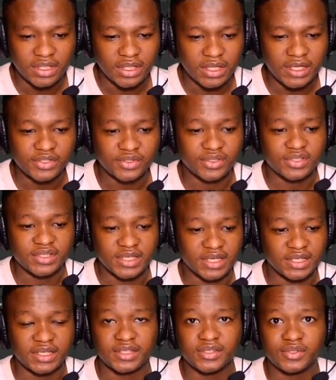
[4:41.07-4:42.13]
I just
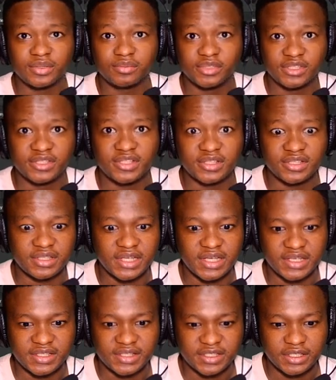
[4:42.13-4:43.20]
added some things in the
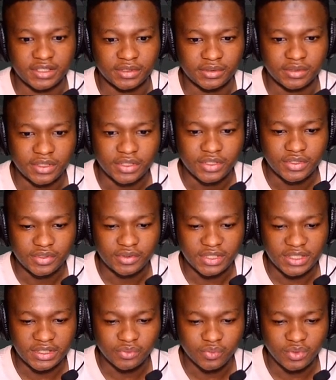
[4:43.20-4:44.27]
layer style so
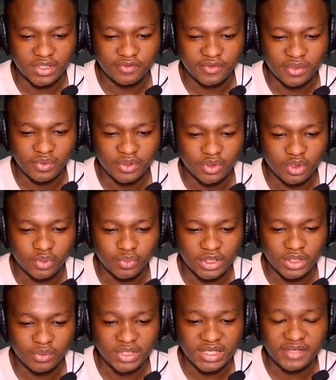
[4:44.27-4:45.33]
that whenever we come
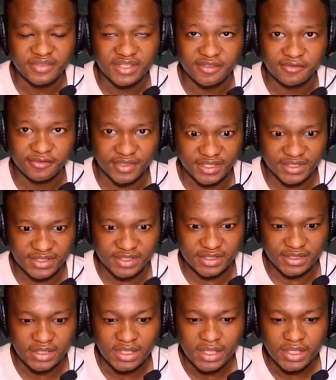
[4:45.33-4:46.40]
here, we have
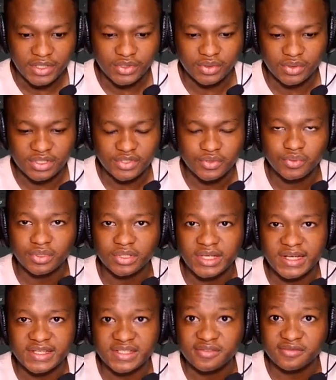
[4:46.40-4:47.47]
effects. So this one
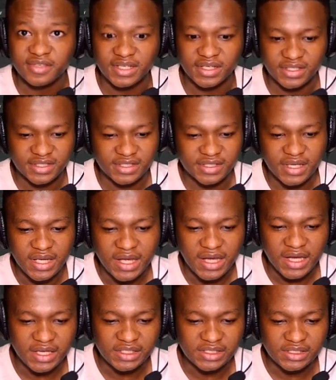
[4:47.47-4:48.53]
has effects,
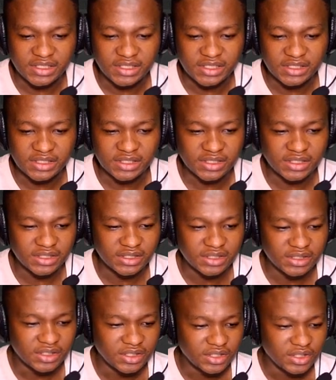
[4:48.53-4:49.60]
and in the
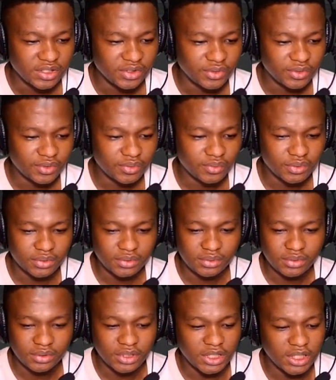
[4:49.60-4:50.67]
third one,
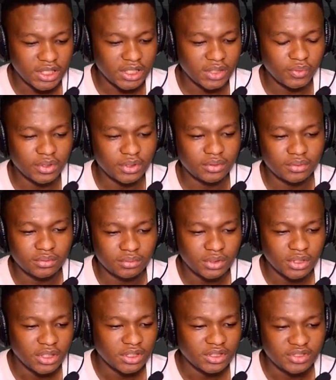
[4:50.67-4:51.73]
I will
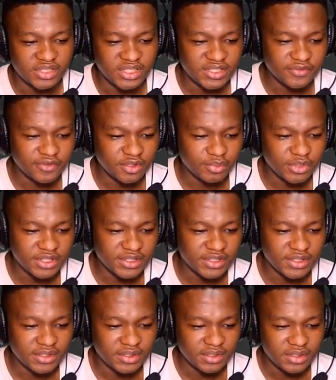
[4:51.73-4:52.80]
transform
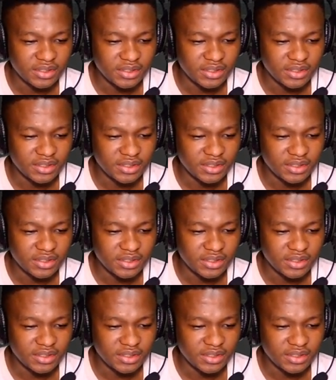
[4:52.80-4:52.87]
it